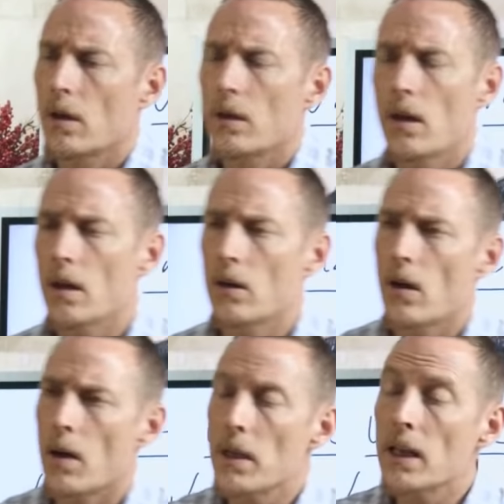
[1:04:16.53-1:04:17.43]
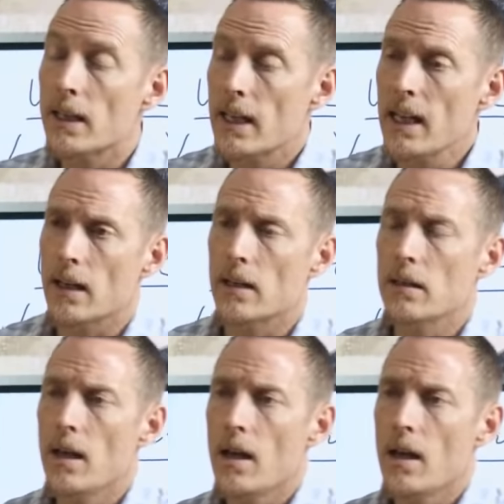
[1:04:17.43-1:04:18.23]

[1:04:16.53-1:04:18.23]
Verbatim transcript: No, I mean, it can,